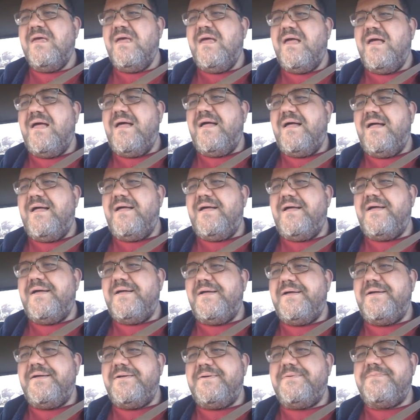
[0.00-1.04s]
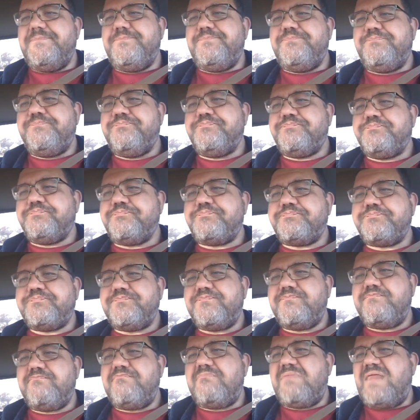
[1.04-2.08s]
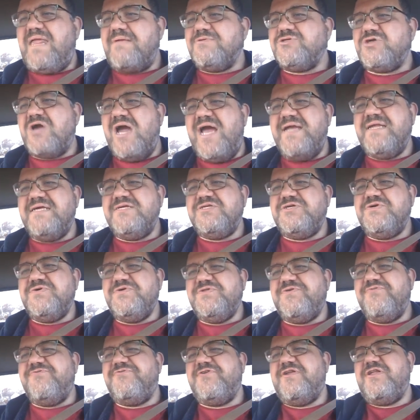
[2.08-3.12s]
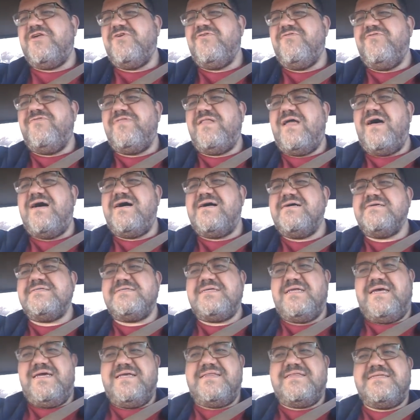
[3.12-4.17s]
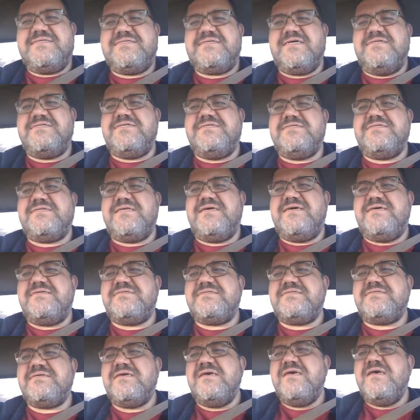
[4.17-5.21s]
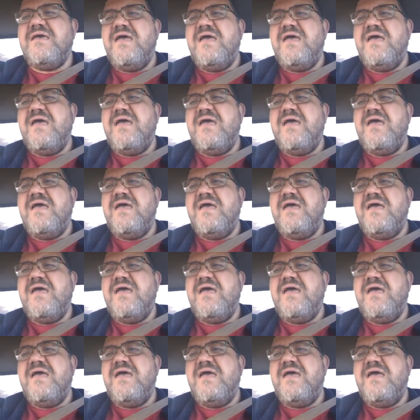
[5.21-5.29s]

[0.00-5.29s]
Trying to do the video vlogs such as this